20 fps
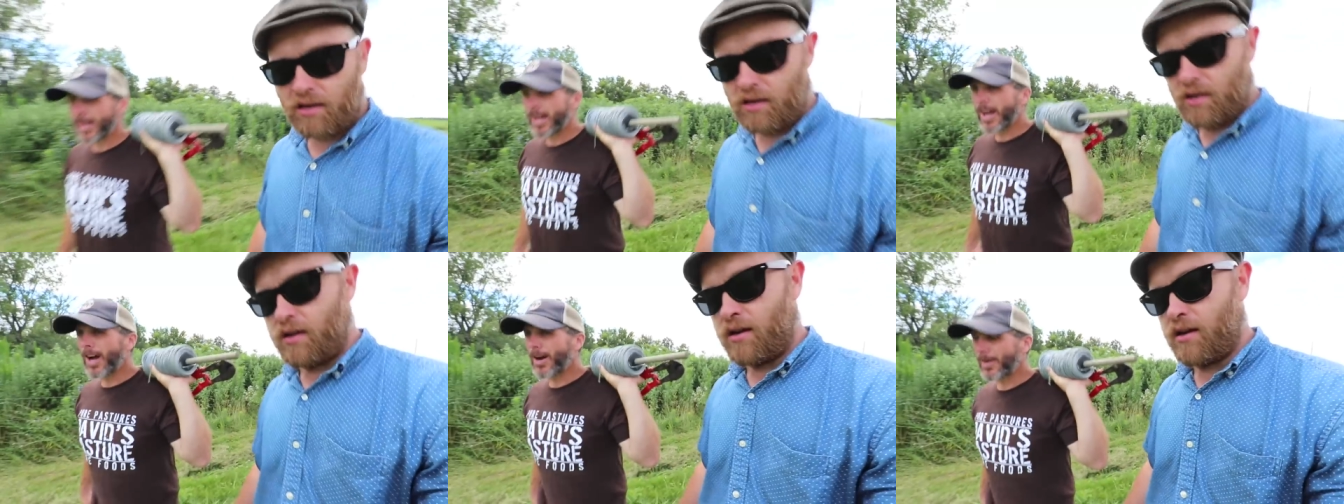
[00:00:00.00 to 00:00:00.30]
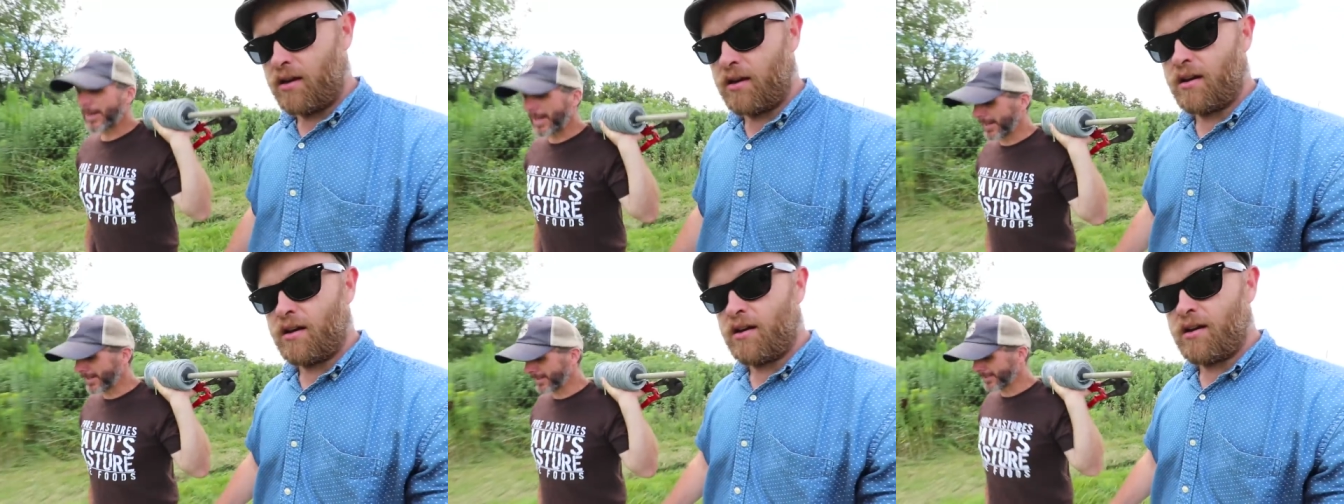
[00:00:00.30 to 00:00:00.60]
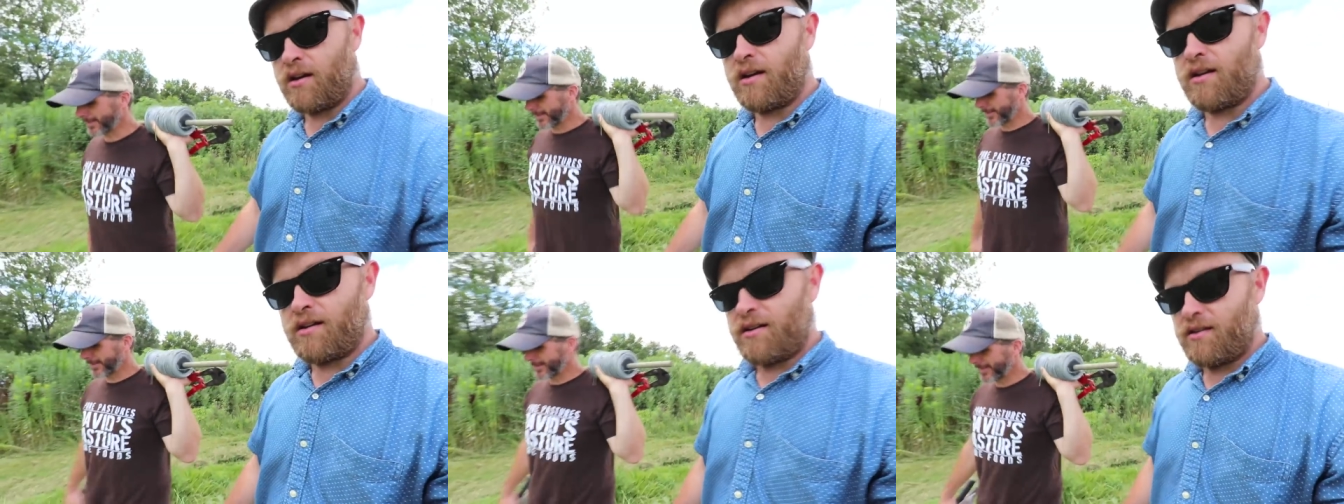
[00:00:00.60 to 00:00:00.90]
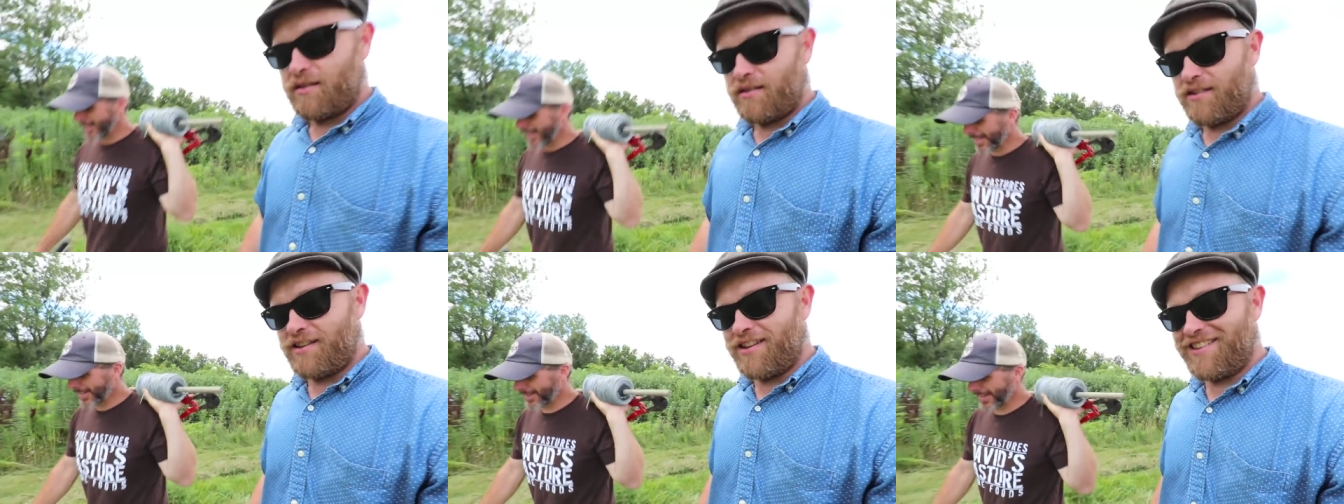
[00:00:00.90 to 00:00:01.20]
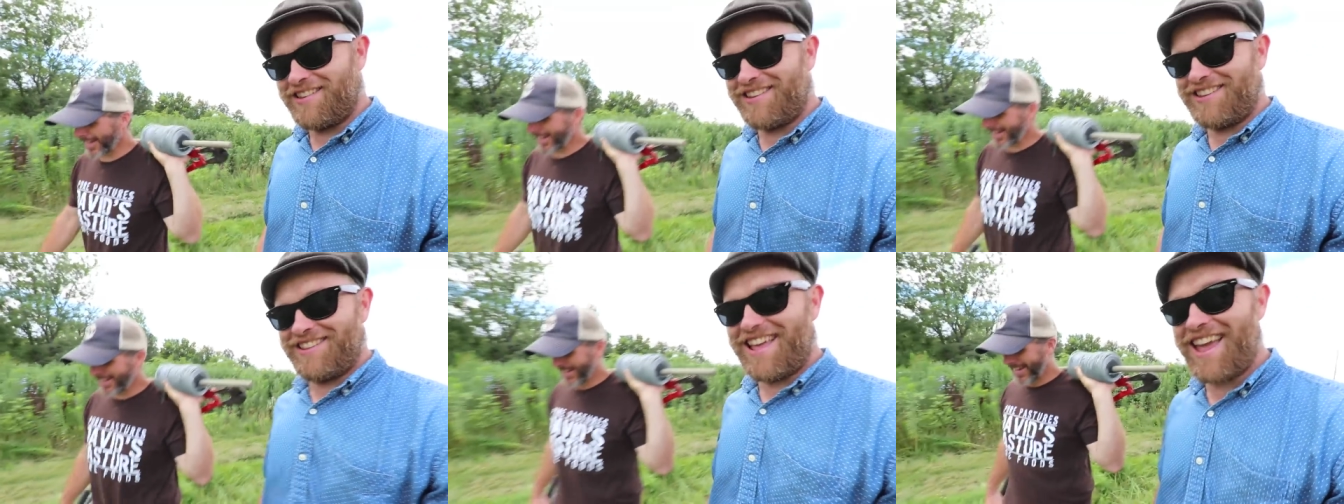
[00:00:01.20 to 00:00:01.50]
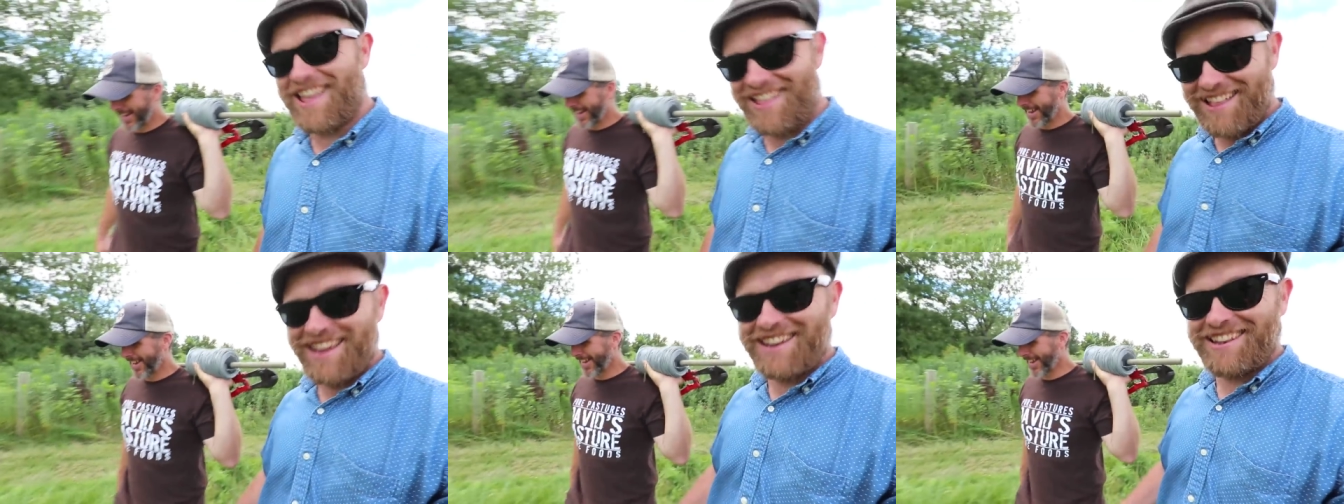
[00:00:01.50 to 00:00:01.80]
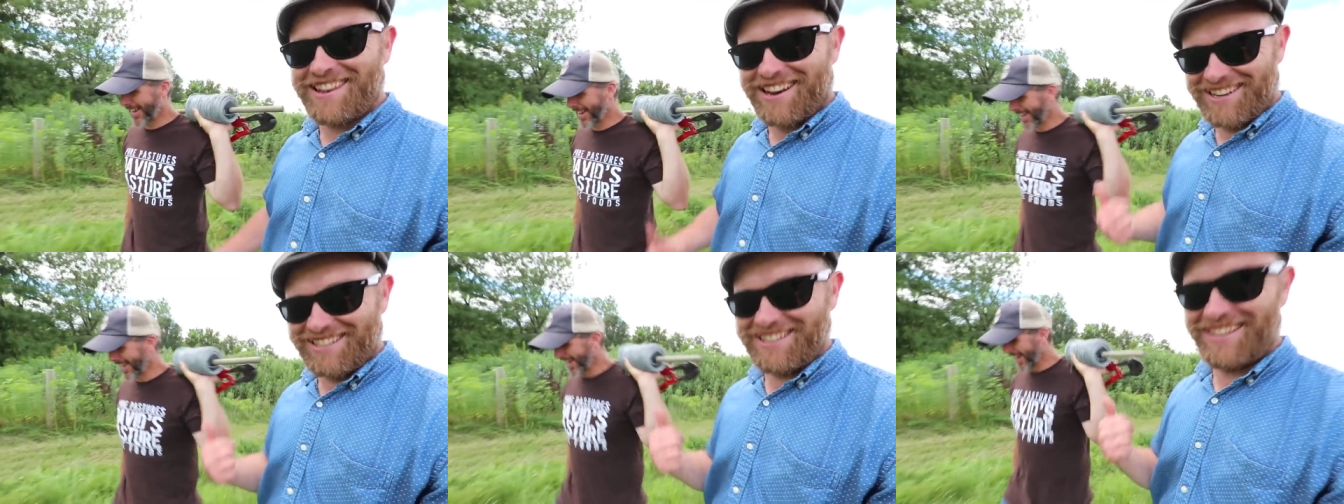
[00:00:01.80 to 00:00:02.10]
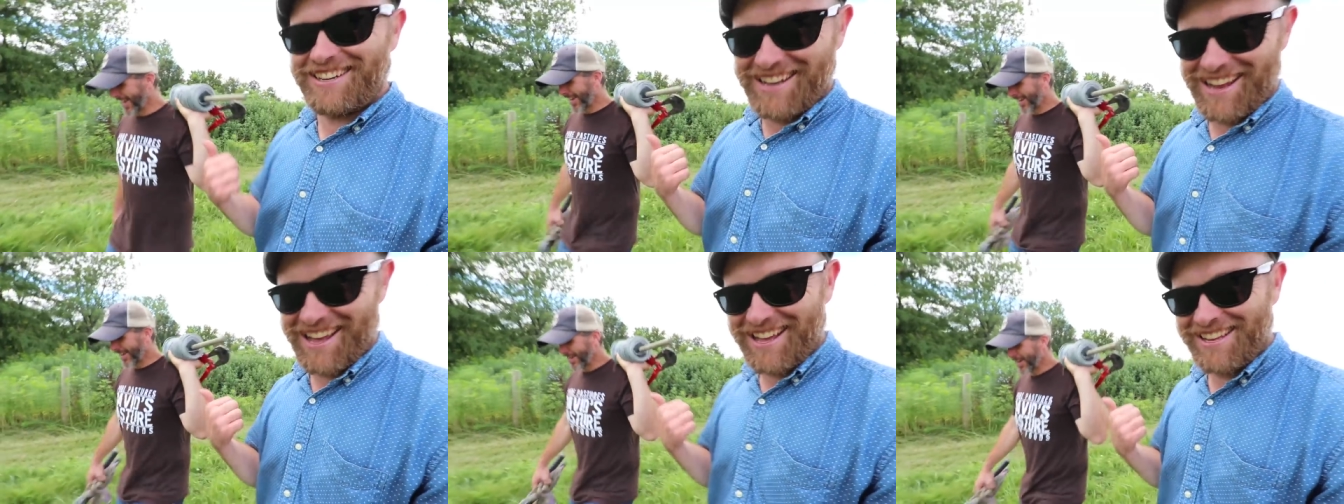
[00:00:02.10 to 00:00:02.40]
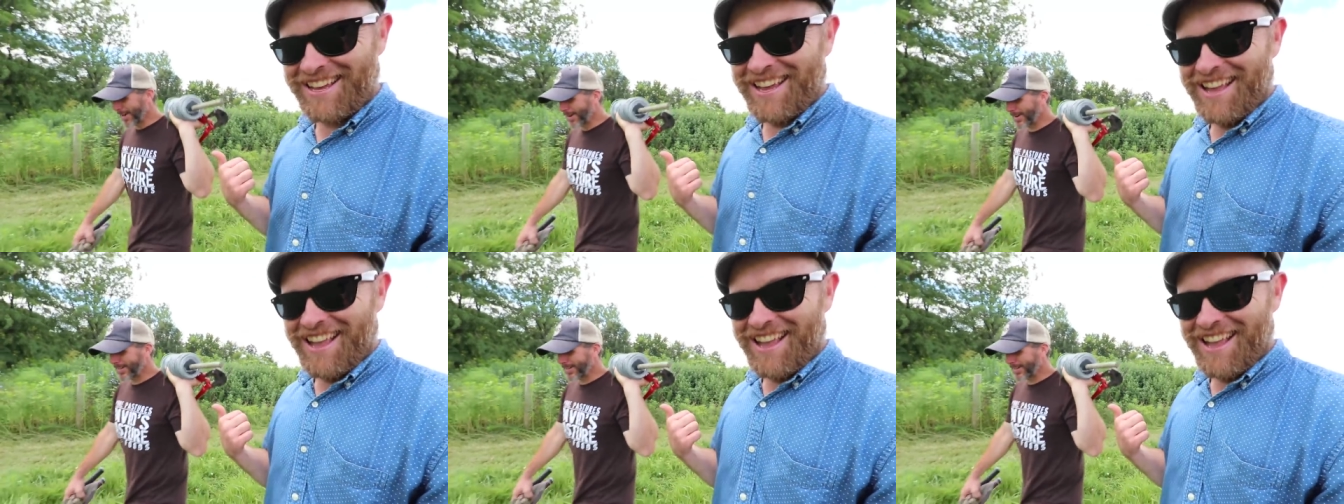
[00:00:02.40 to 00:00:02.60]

Oh yeah, yeah. They, you know,